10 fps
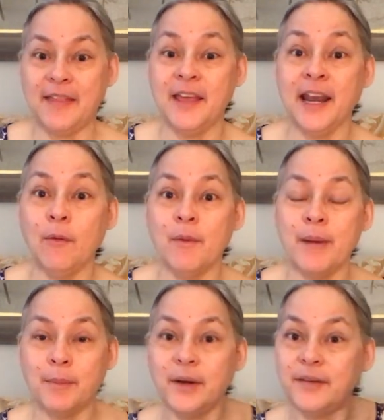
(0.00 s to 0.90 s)
And then I
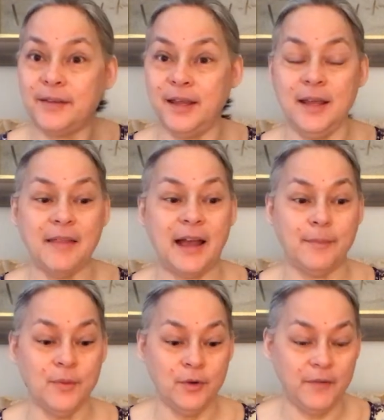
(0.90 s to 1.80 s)
remembered seeing
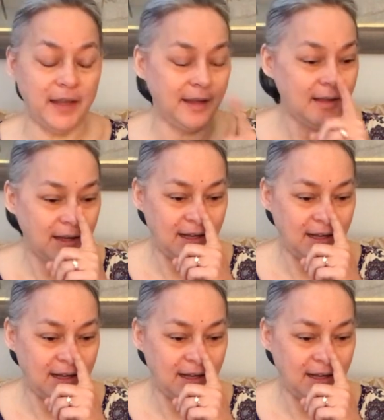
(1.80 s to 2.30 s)
that movie,